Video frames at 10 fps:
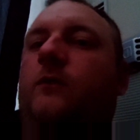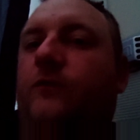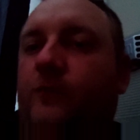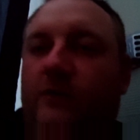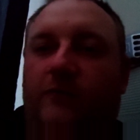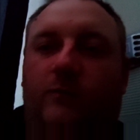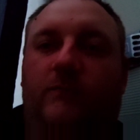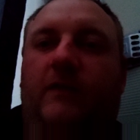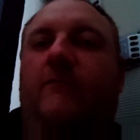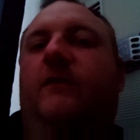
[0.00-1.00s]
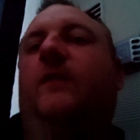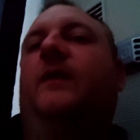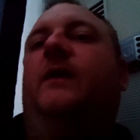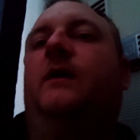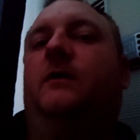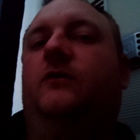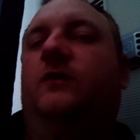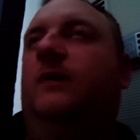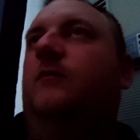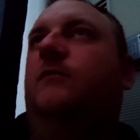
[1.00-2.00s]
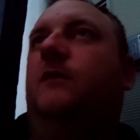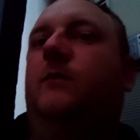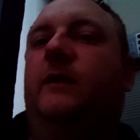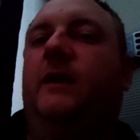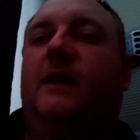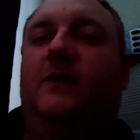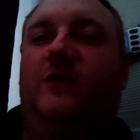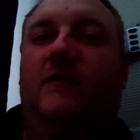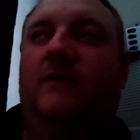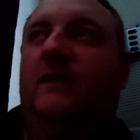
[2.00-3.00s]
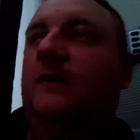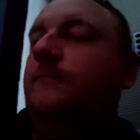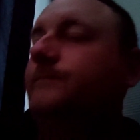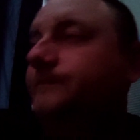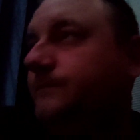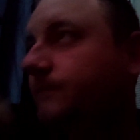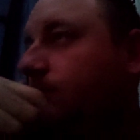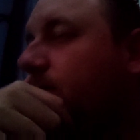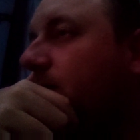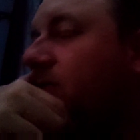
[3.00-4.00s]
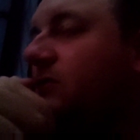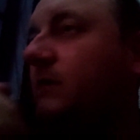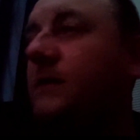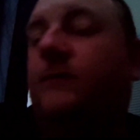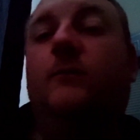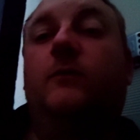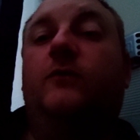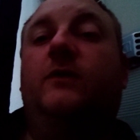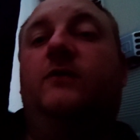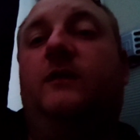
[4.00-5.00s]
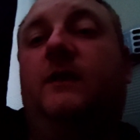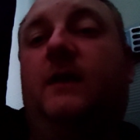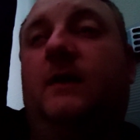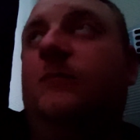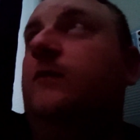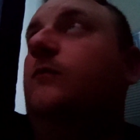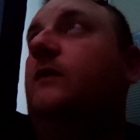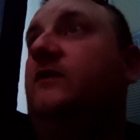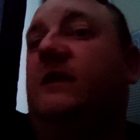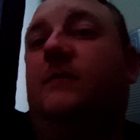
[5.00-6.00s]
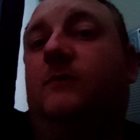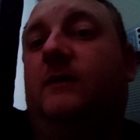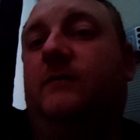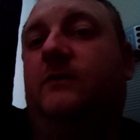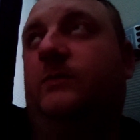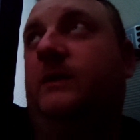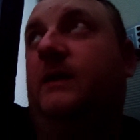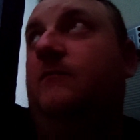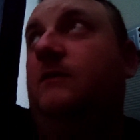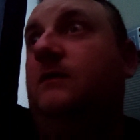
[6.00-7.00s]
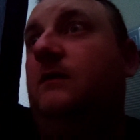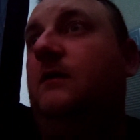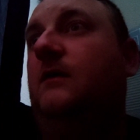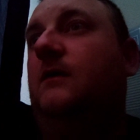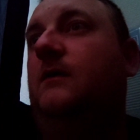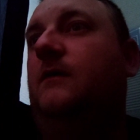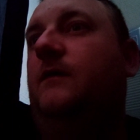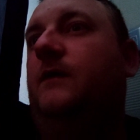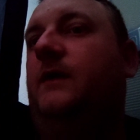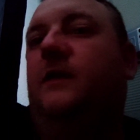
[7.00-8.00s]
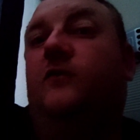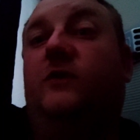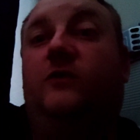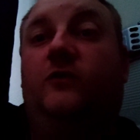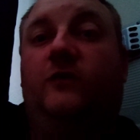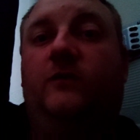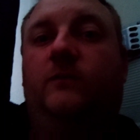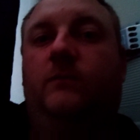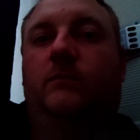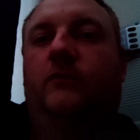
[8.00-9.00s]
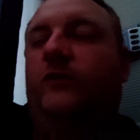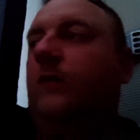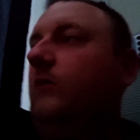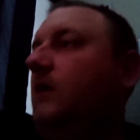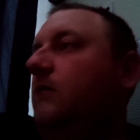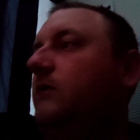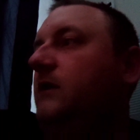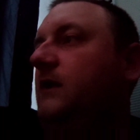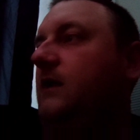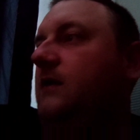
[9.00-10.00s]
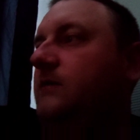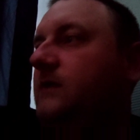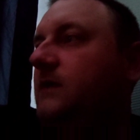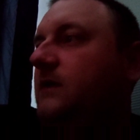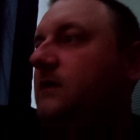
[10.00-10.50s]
the drinks we've left in the car, because you know with fluid in that it's heavy. So we left all the drinks in the car, and with all this heat we're having, it's been lovely. And the drinks are still stone cold in the car, aren't they?